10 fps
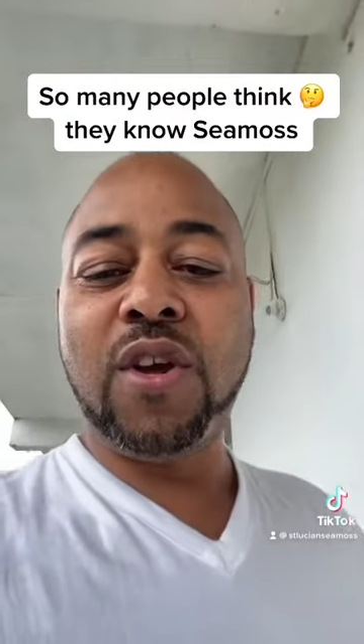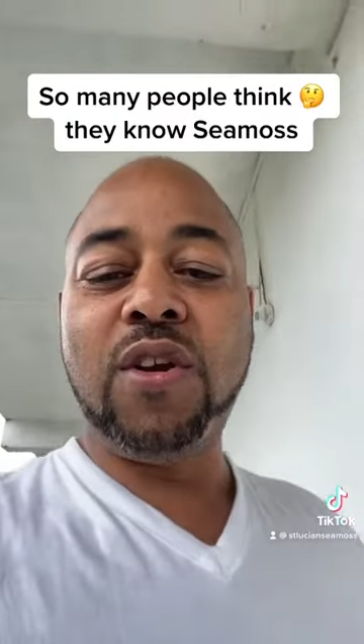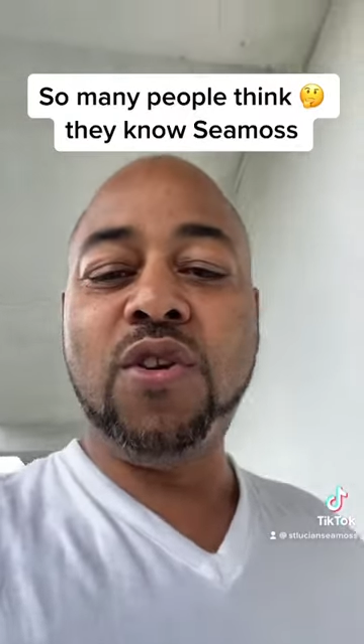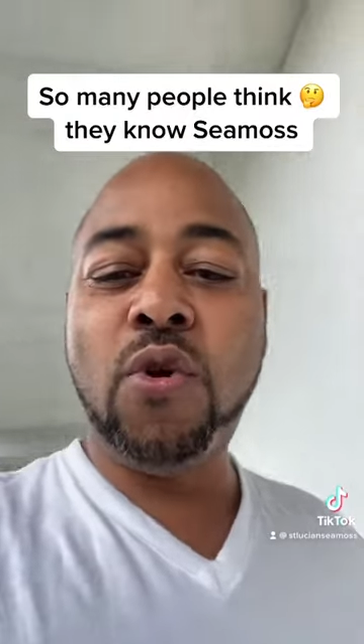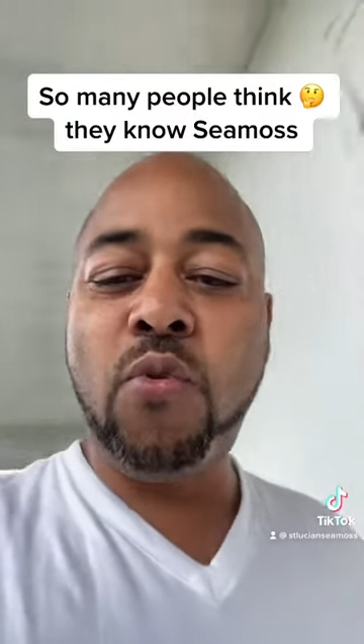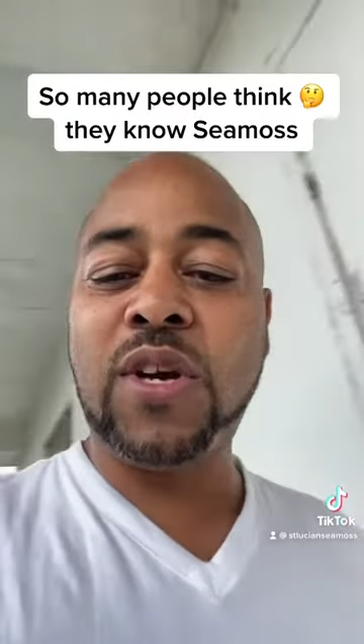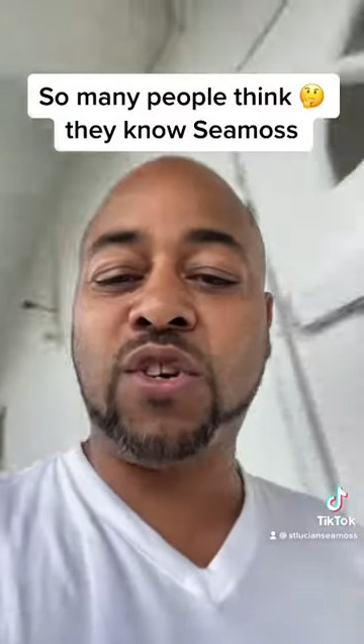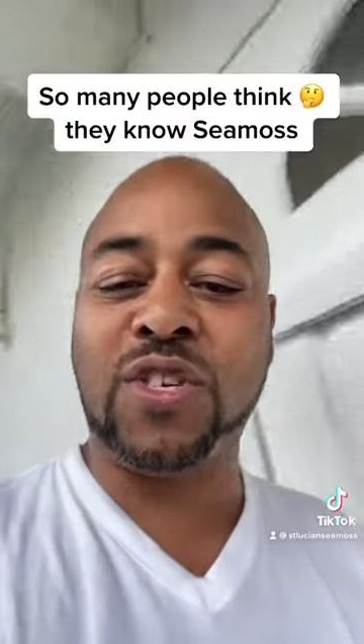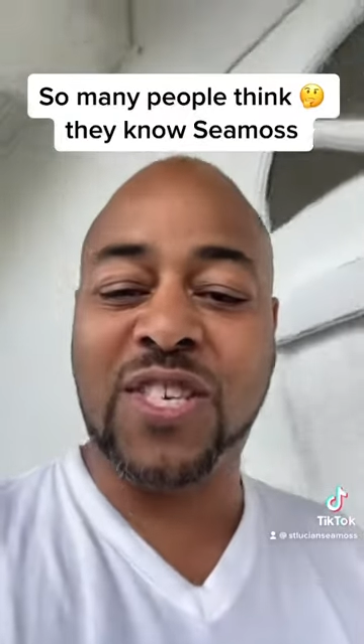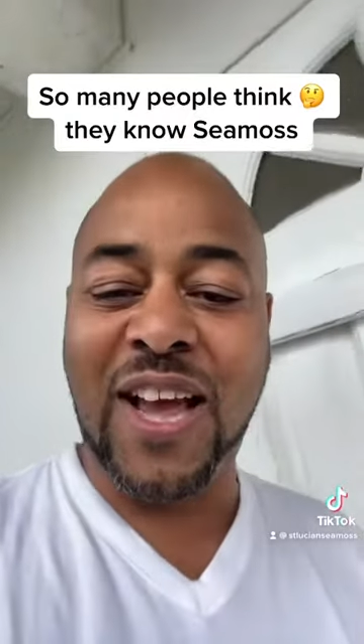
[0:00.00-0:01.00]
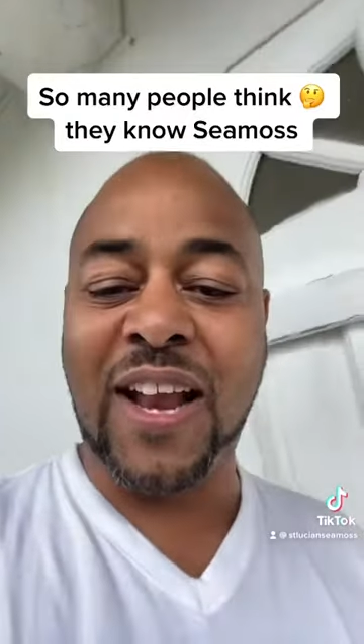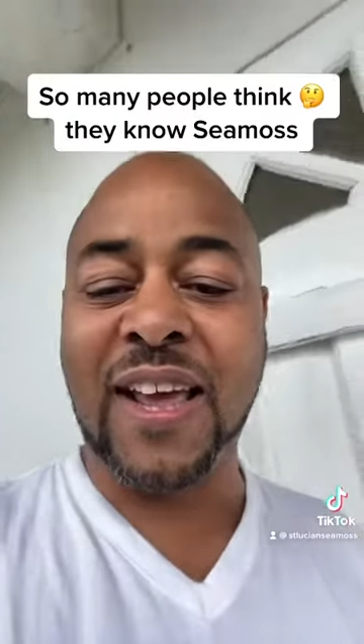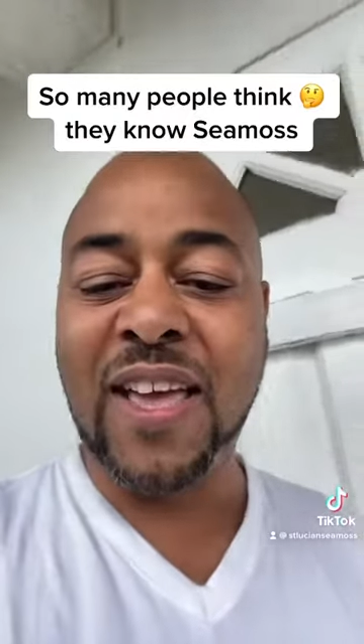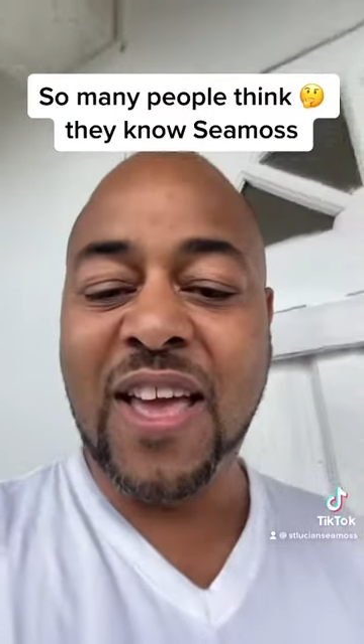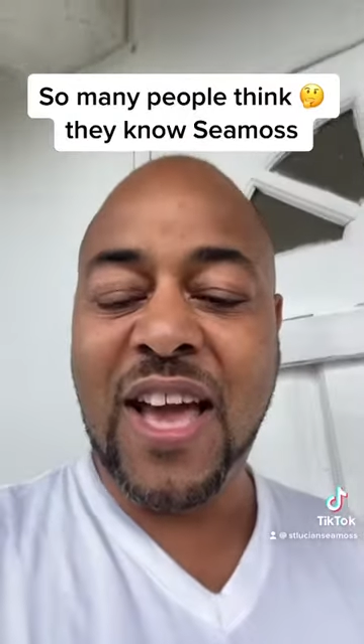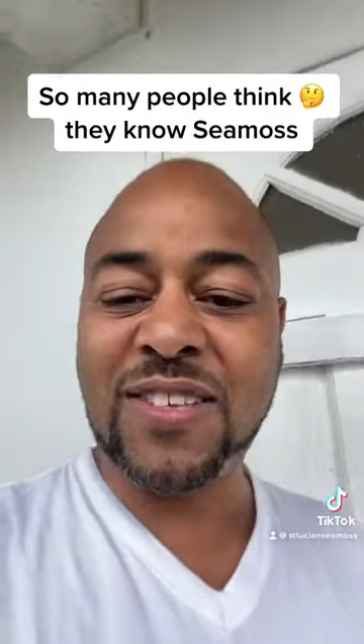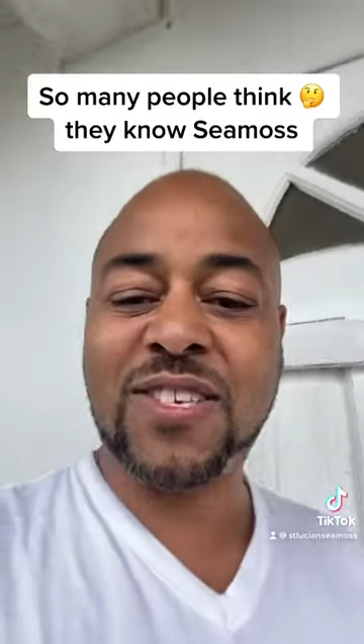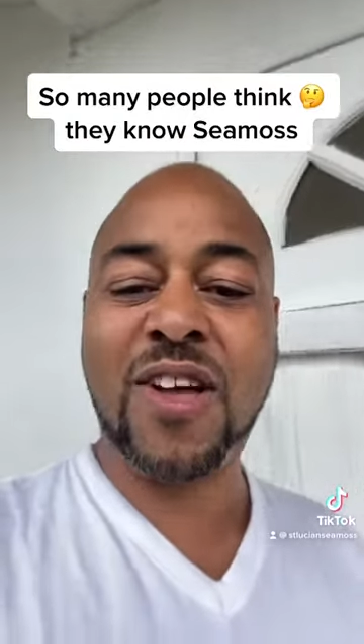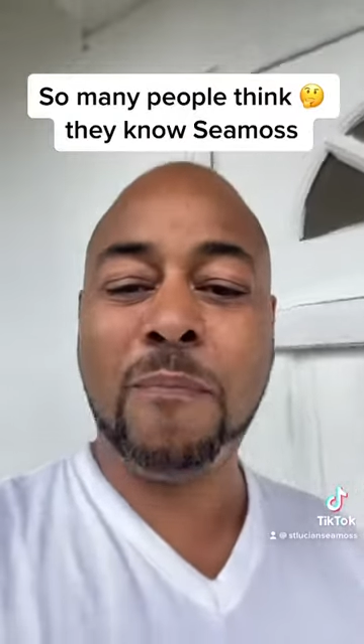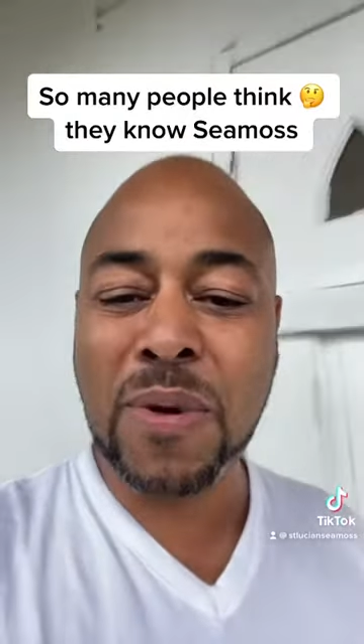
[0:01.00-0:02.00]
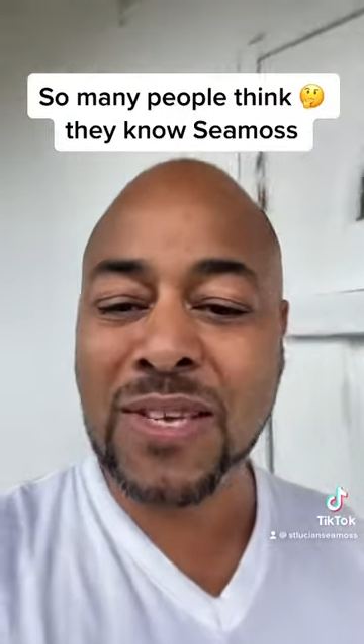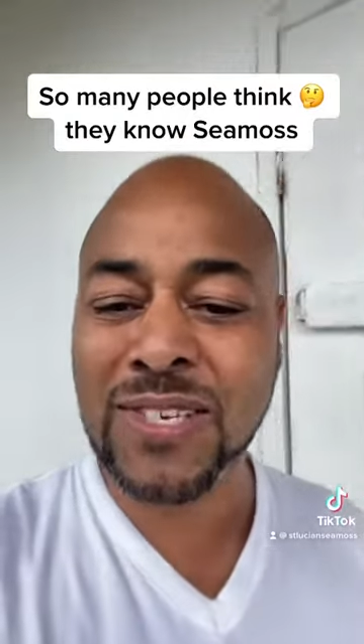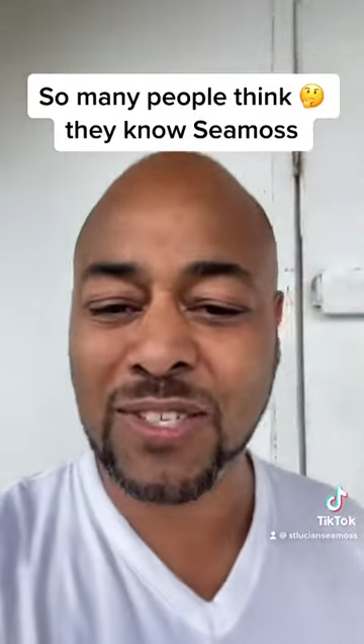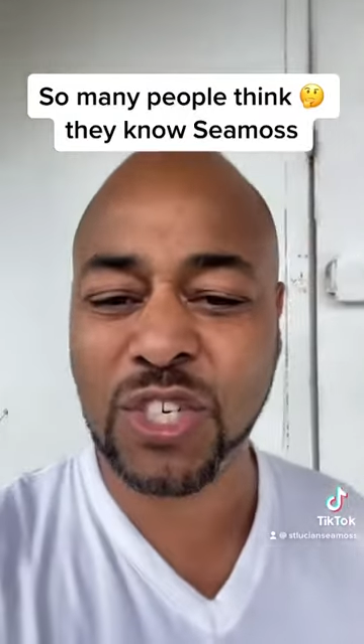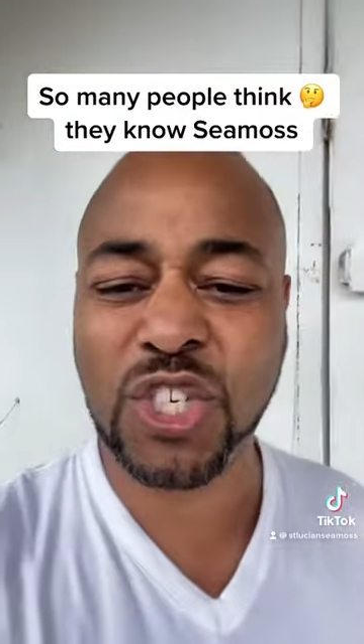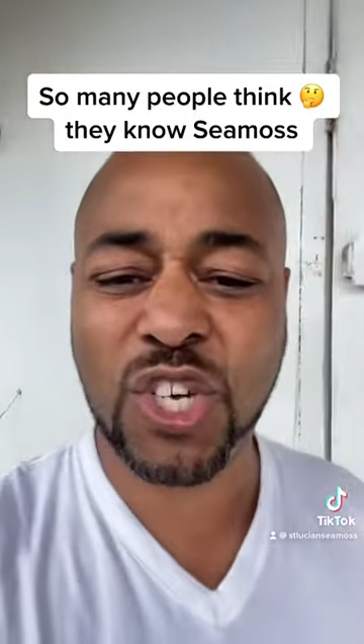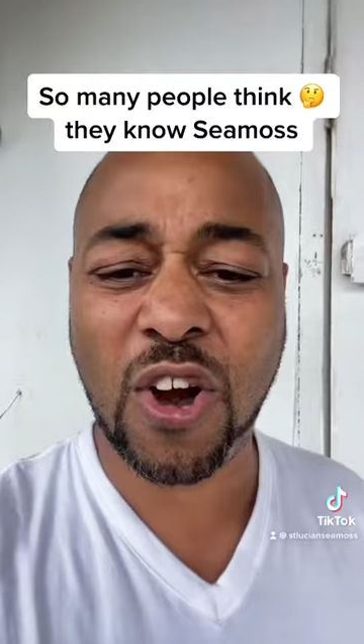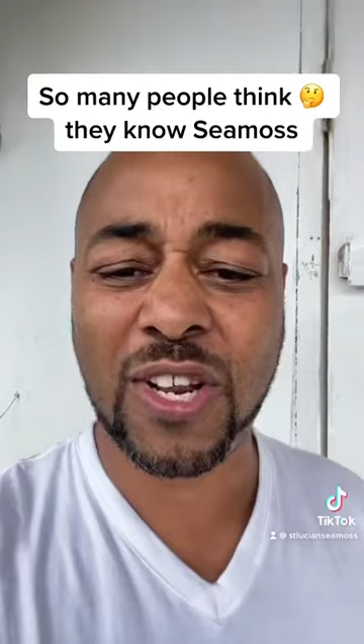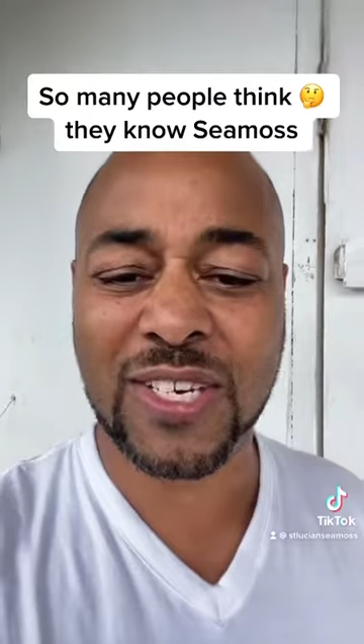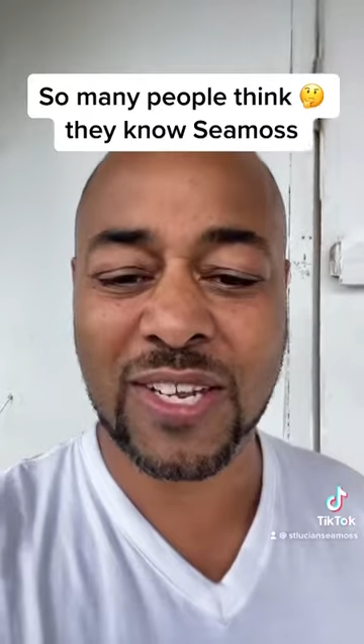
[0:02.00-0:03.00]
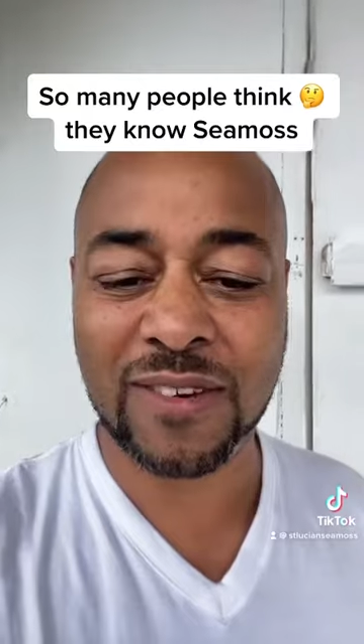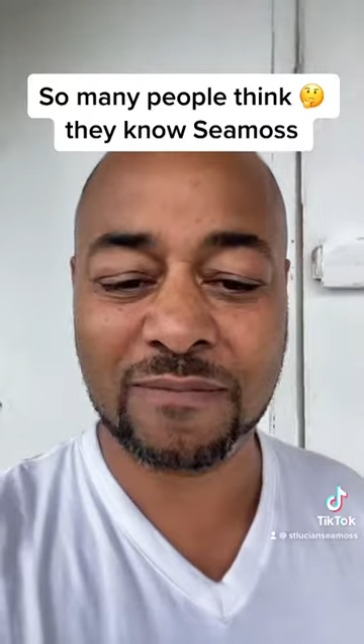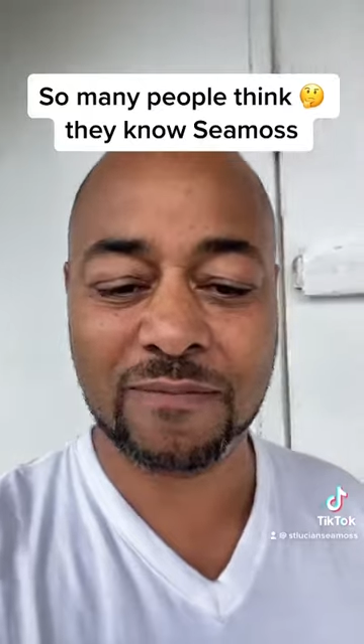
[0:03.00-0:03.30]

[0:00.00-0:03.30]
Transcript: know what you're selling, and stop being such a charlatan.